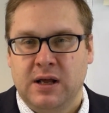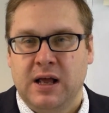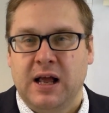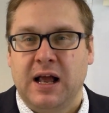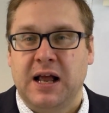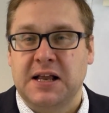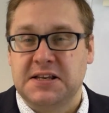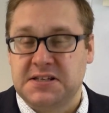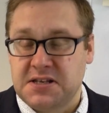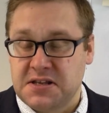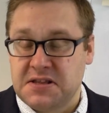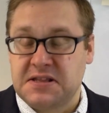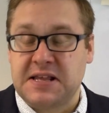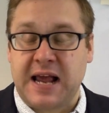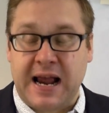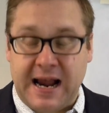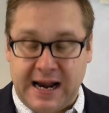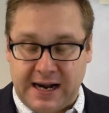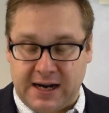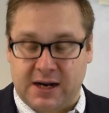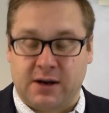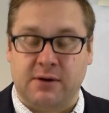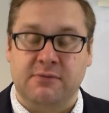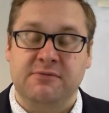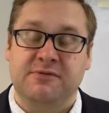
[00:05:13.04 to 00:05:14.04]
And so
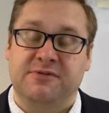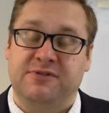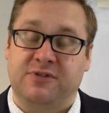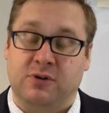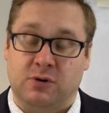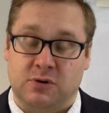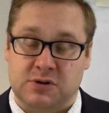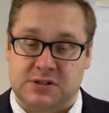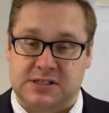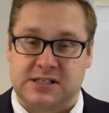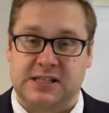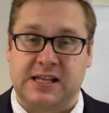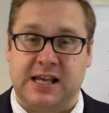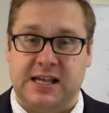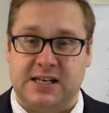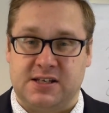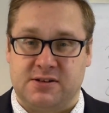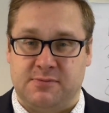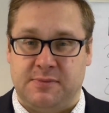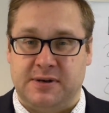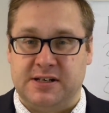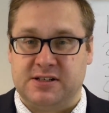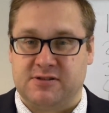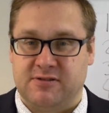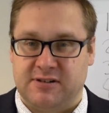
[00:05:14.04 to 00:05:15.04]
that can force the end of
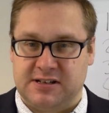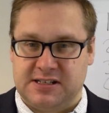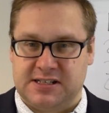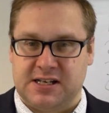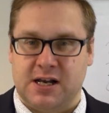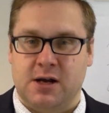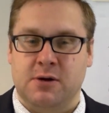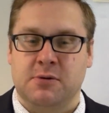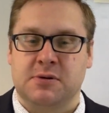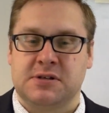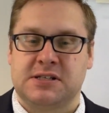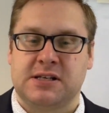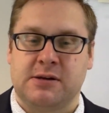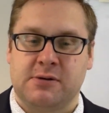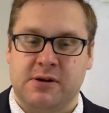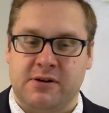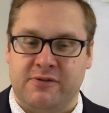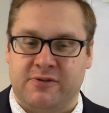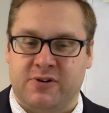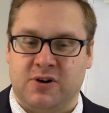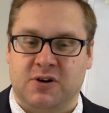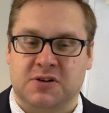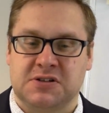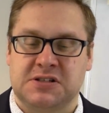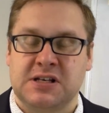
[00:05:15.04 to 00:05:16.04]
mentoring. So you've
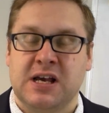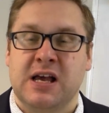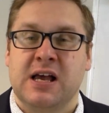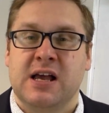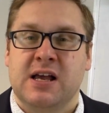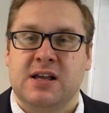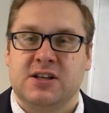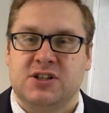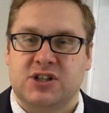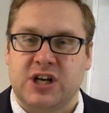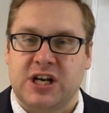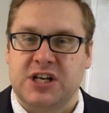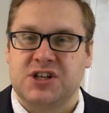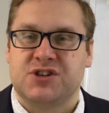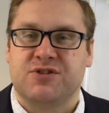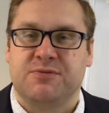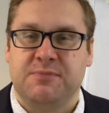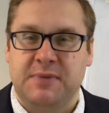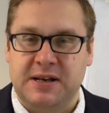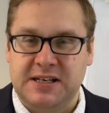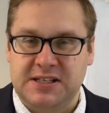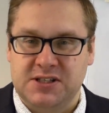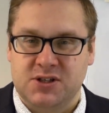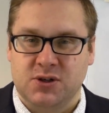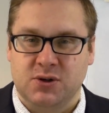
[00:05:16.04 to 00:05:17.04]
got change of
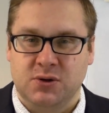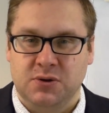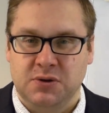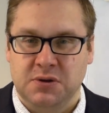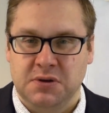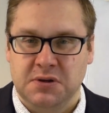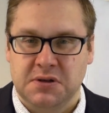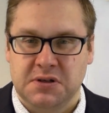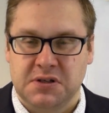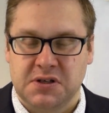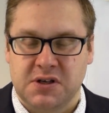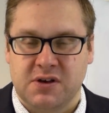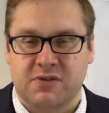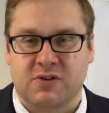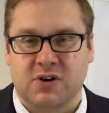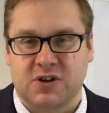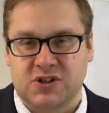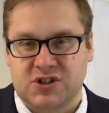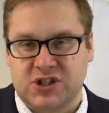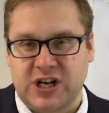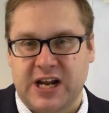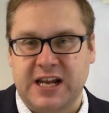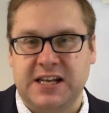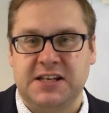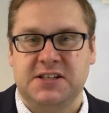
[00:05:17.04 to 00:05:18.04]
mentor, you've got
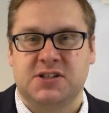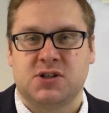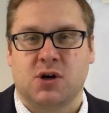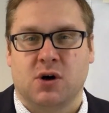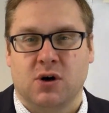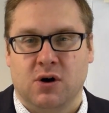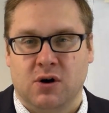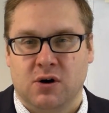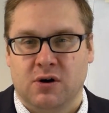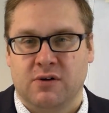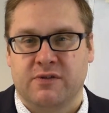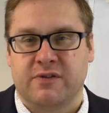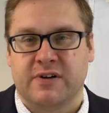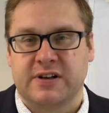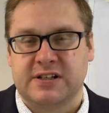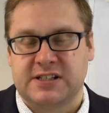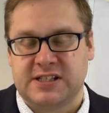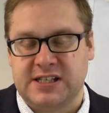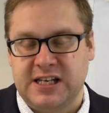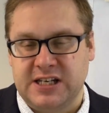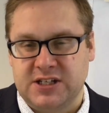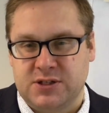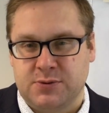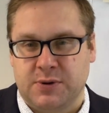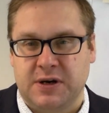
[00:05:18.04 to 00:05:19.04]
change of
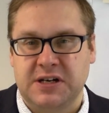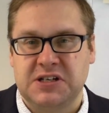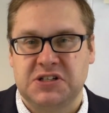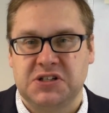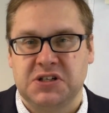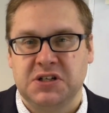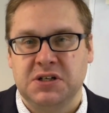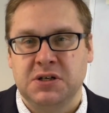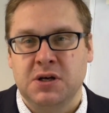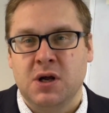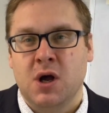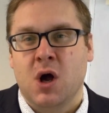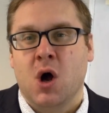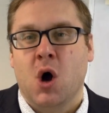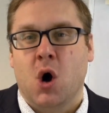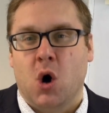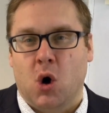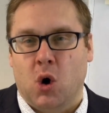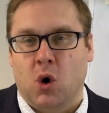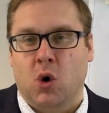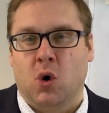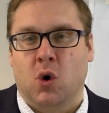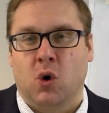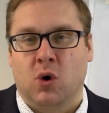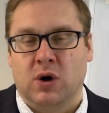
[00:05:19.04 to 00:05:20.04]
situation
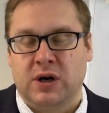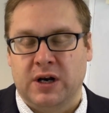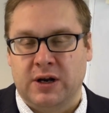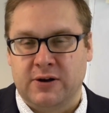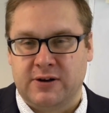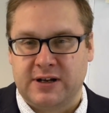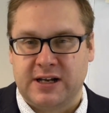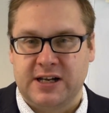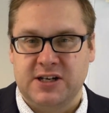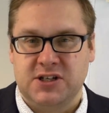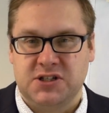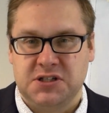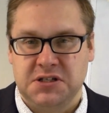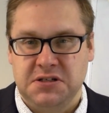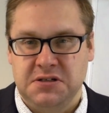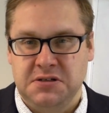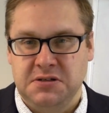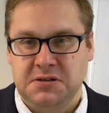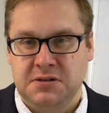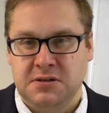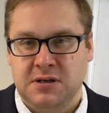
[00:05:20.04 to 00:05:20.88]
or location.